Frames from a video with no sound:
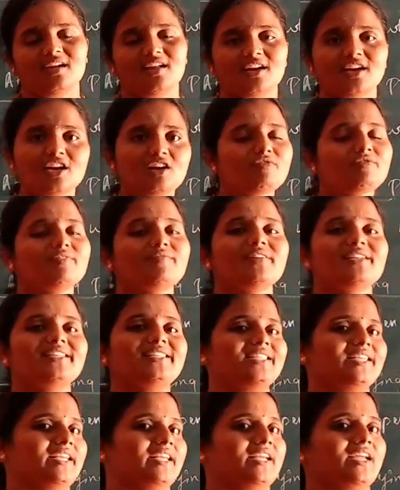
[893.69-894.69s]
Now we will
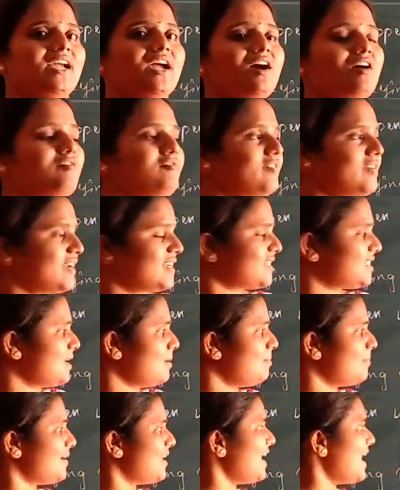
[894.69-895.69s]
see. For
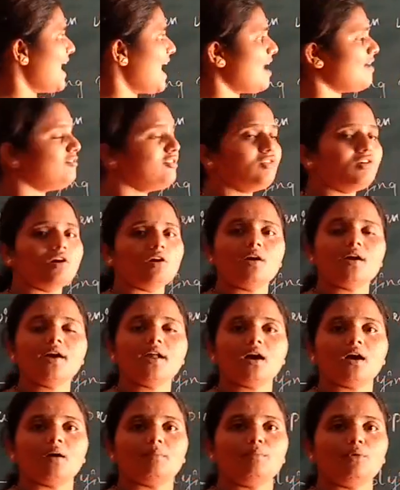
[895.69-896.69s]
example, have you heard
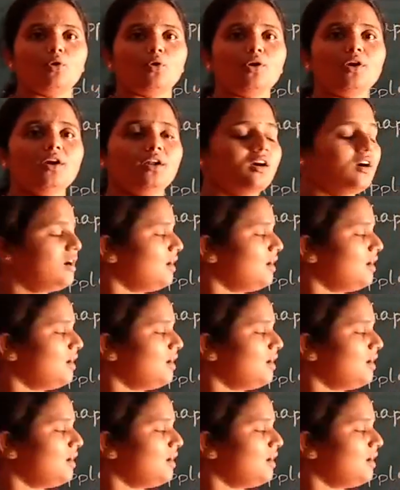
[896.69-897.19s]
about